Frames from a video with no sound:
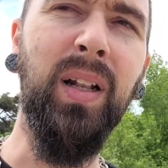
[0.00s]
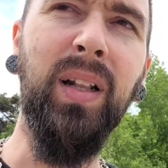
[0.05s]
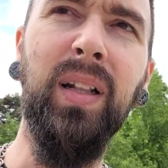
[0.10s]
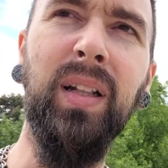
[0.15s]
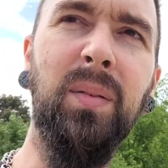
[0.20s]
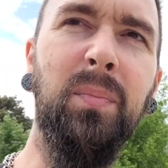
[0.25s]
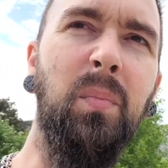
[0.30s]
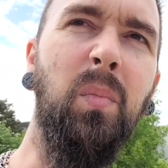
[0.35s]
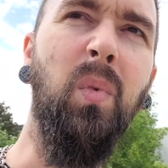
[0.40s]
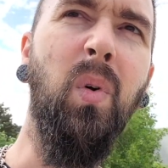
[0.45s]

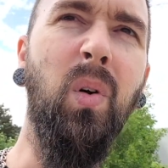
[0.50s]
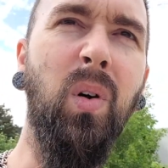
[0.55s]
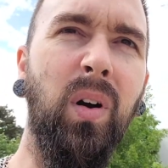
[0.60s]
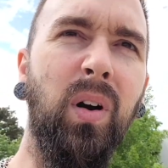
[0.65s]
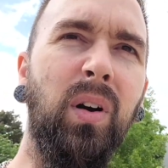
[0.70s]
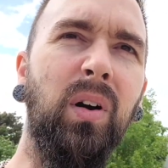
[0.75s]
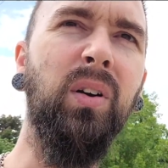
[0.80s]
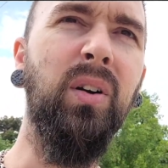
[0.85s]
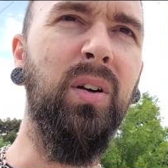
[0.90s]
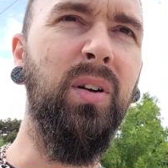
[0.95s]

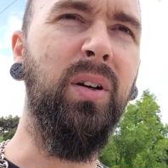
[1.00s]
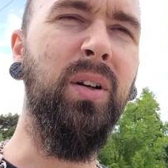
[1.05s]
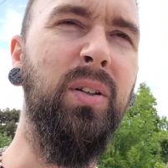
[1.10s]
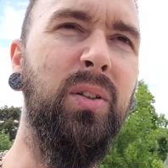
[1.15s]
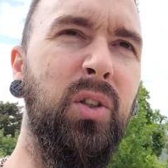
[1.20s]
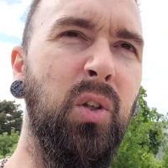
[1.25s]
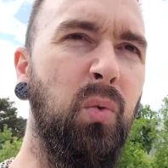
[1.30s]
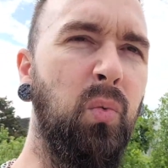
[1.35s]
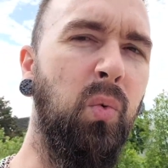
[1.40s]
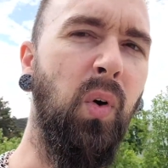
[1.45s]
more
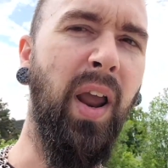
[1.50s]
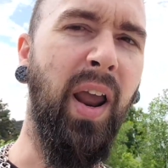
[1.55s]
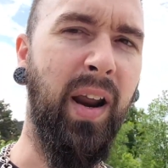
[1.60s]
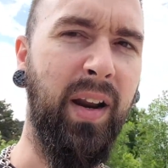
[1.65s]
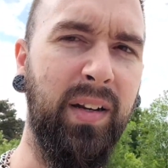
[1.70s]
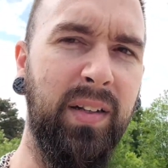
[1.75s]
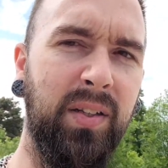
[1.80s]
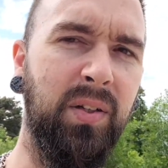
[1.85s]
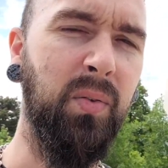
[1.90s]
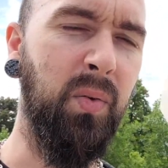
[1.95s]

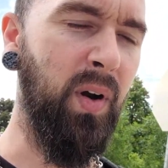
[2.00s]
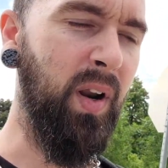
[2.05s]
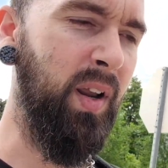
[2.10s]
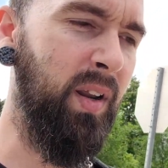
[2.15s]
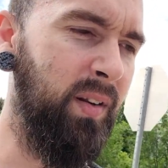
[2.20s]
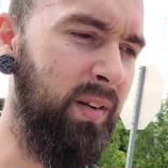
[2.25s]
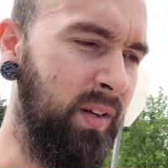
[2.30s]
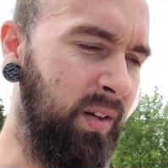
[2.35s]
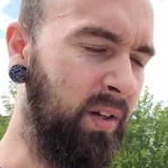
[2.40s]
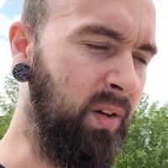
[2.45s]
direct,
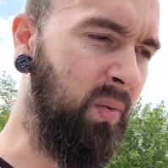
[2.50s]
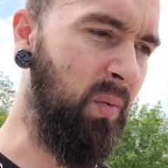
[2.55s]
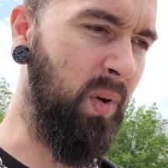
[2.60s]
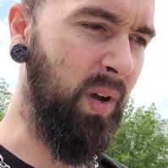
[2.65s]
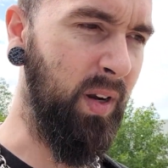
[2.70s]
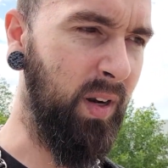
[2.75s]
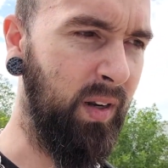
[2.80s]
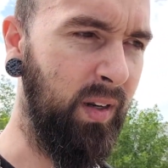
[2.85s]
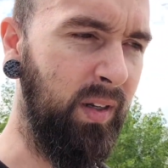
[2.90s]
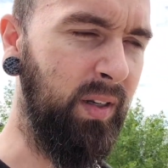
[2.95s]
right? You don't
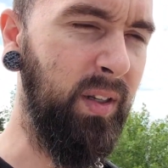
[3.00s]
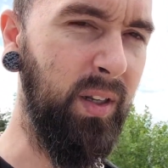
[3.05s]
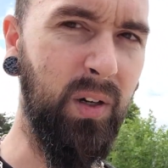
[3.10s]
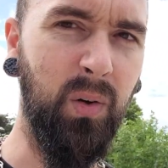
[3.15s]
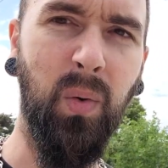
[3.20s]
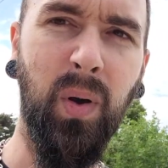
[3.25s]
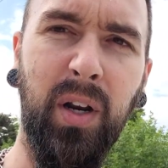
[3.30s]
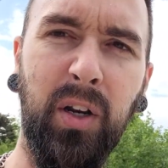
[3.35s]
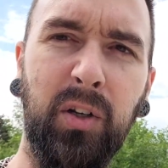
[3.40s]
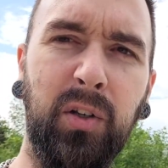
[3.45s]

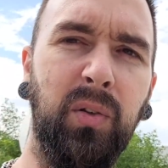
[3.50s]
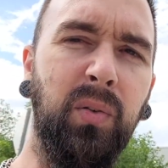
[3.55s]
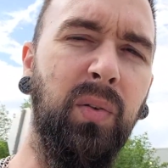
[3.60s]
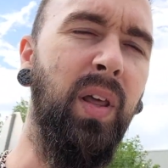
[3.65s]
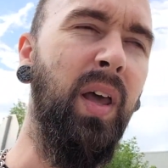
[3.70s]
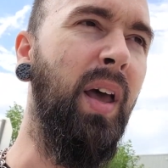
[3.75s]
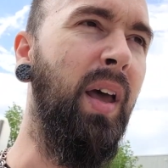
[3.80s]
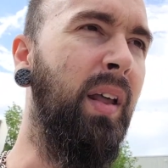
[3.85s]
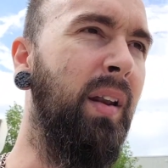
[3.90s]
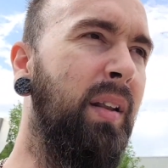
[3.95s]
want to do
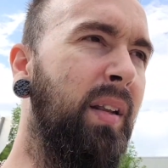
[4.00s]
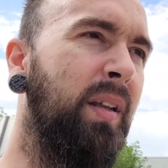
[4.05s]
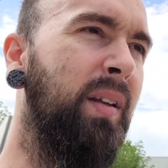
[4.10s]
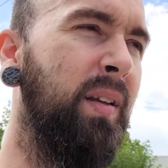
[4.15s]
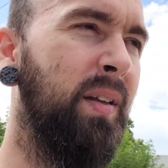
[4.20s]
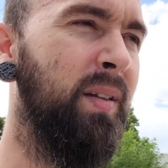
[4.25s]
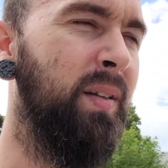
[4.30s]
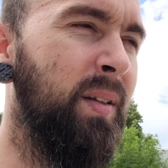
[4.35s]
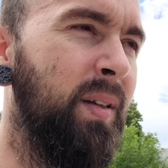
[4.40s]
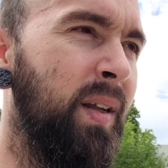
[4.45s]
that.
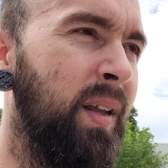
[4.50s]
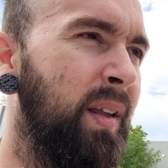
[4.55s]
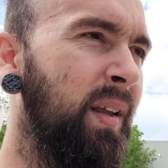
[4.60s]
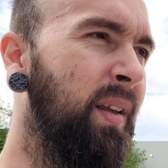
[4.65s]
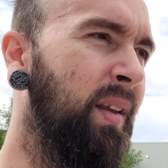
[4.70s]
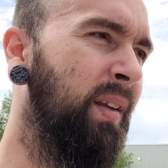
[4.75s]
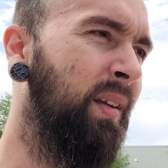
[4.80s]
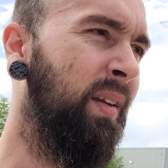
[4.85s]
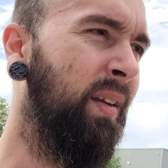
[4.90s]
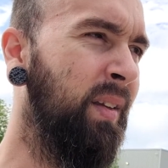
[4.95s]

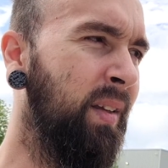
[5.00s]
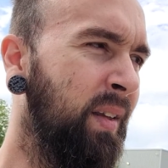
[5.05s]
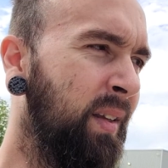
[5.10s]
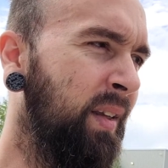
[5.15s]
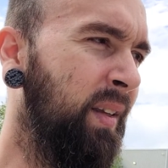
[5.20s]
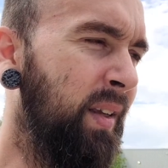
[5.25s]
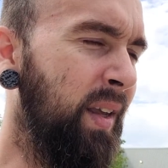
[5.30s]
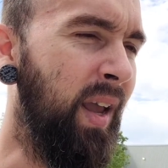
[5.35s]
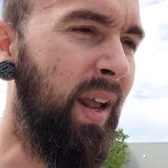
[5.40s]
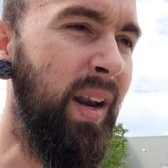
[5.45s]

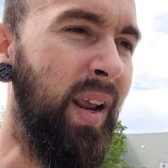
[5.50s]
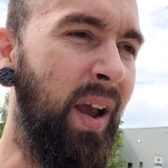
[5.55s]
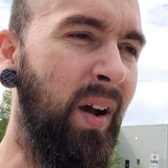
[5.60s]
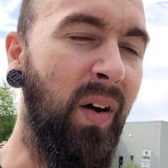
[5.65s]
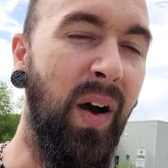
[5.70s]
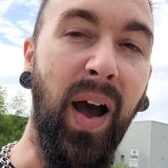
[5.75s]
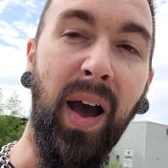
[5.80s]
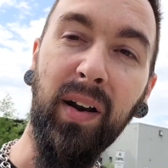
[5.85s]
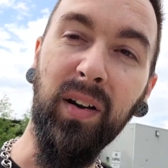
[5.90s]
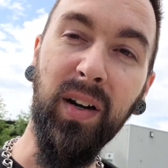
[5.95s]

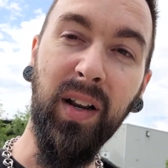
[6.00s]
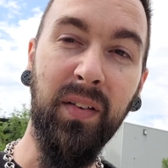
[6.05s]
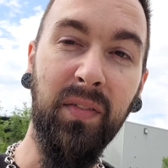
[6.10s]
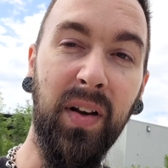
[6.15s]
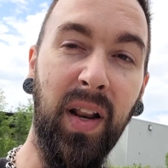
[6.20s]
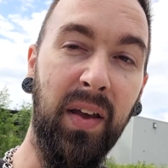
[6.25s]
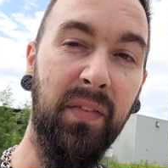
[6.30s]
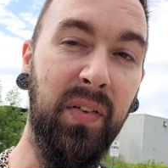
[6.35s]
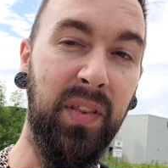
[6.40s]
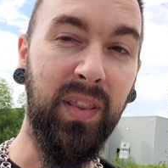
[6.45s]
Anyhow, I don't even
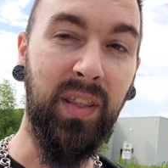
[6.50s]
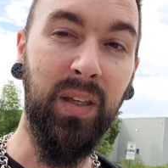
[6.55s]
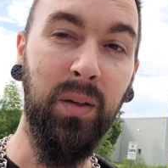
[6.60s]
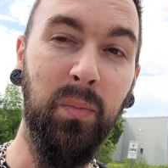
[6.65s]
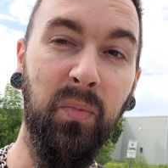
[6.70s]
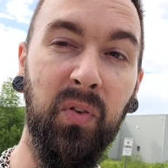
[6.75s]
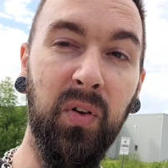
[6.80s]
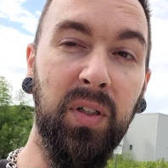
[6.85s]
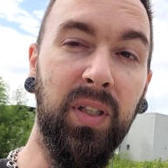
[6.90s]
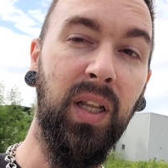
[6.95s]
have a theme
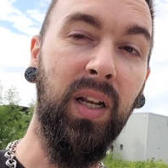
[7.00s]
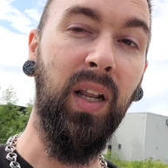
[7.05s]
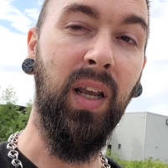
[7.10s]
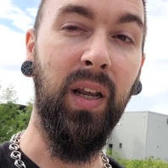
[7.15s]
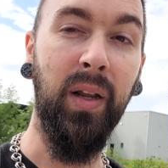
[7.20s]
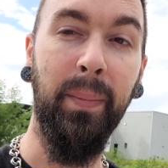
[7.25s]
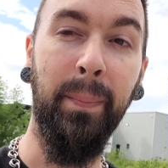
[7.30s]
for today.